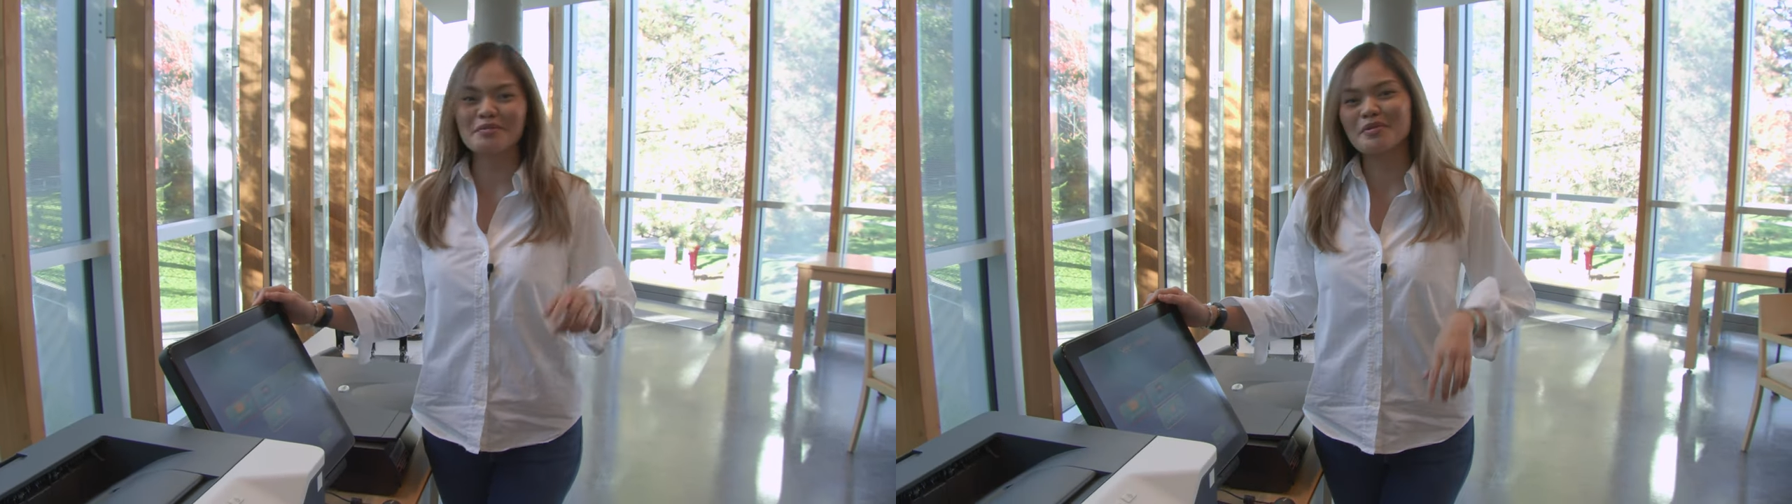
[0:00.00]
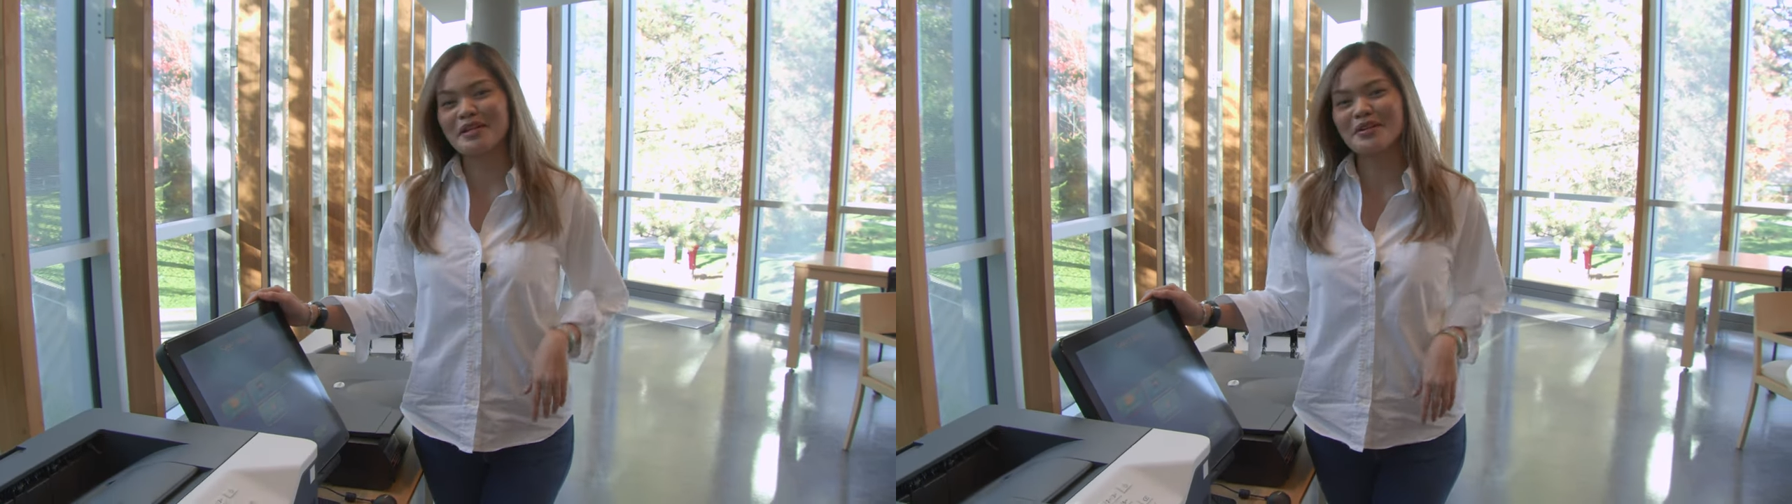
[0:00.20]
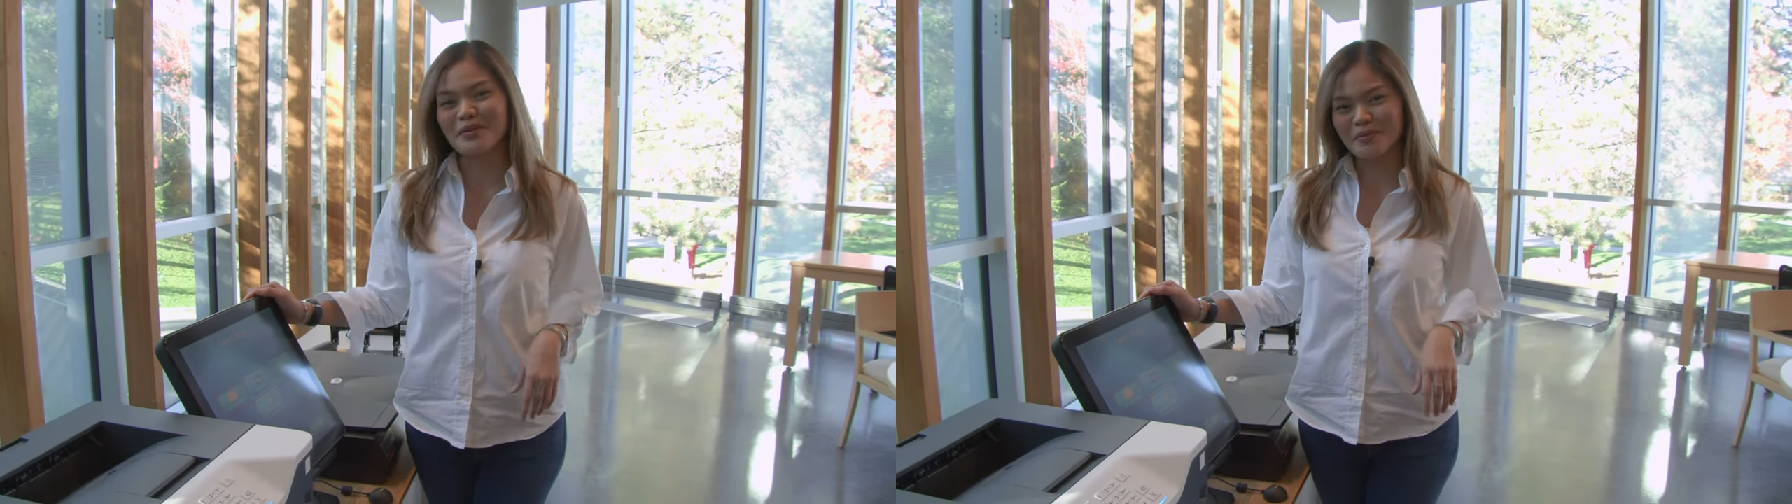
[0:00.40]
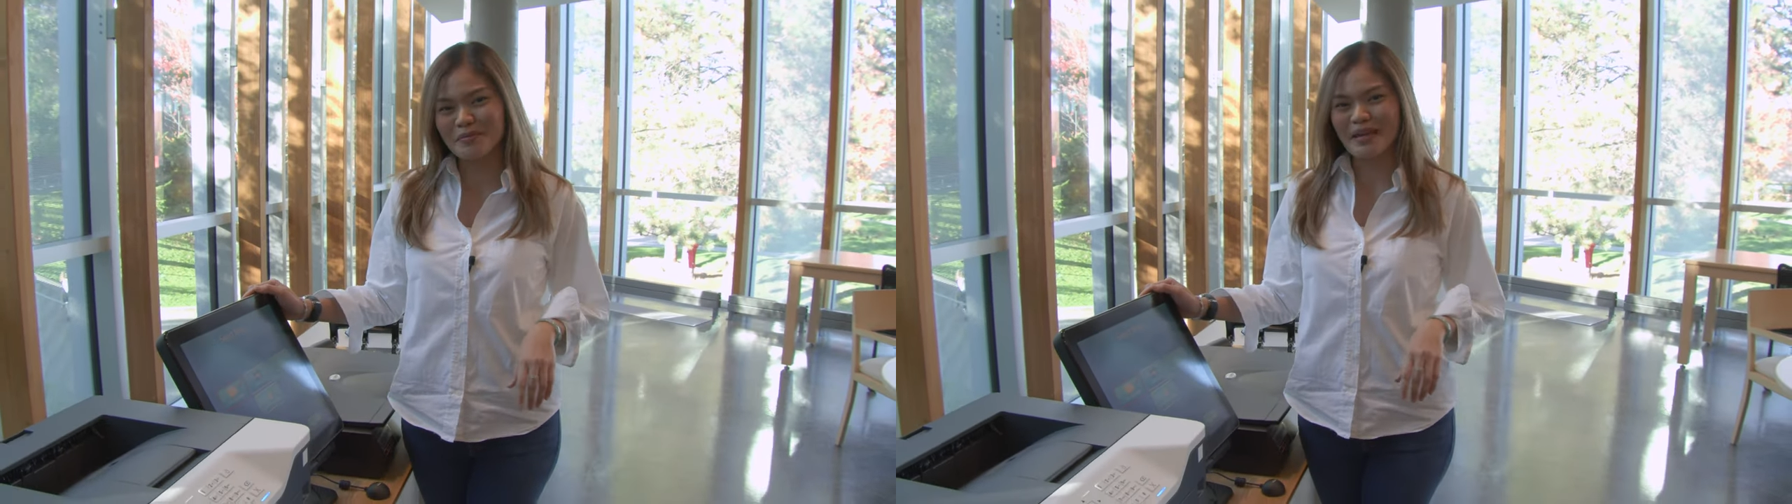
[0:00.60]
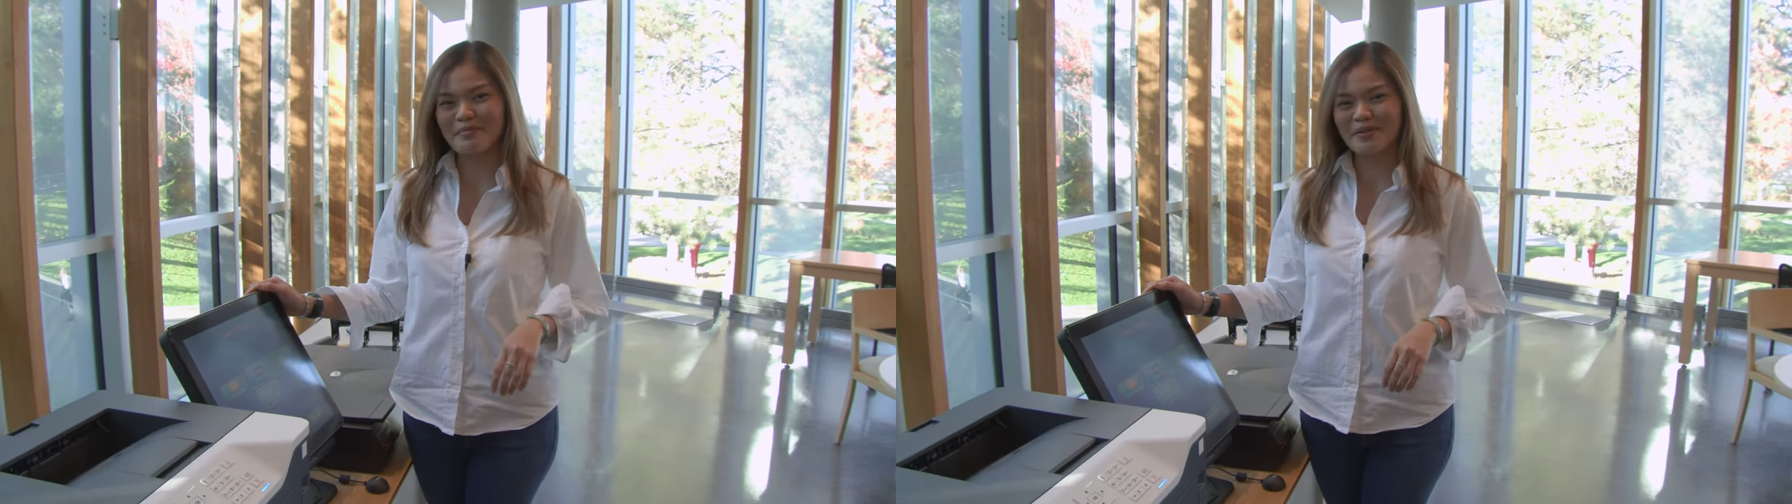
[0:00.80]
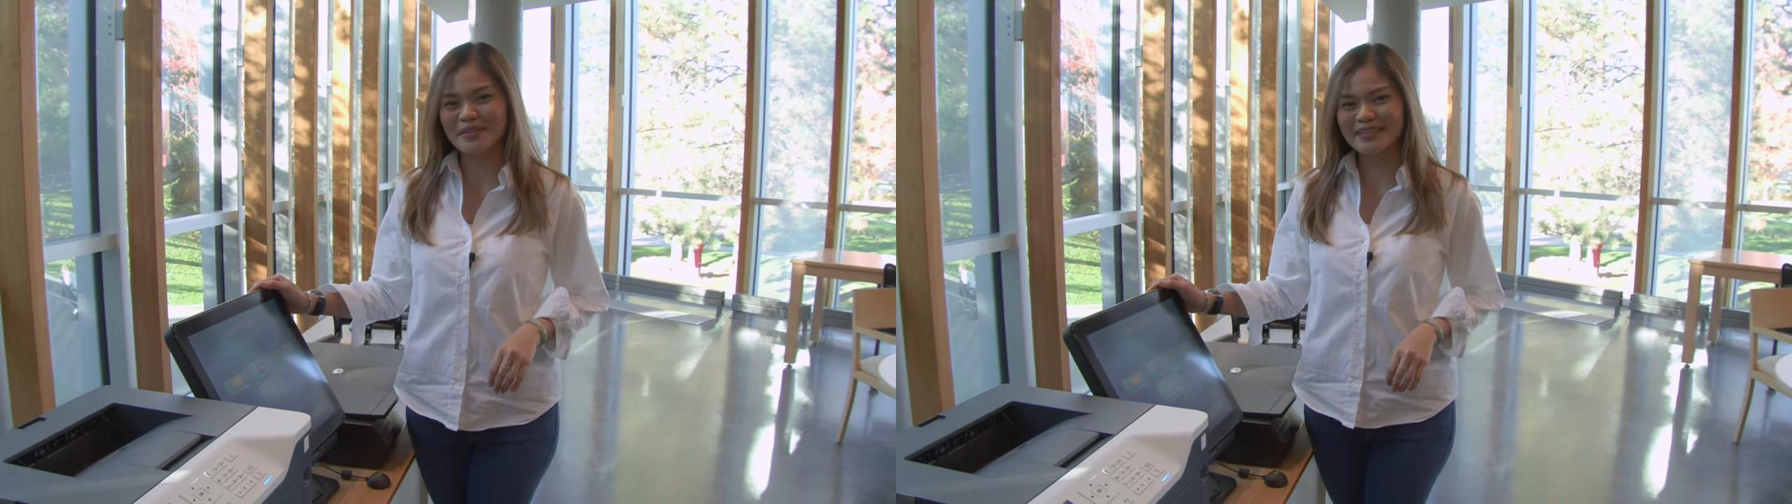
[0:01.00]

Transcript: to bring your own paper.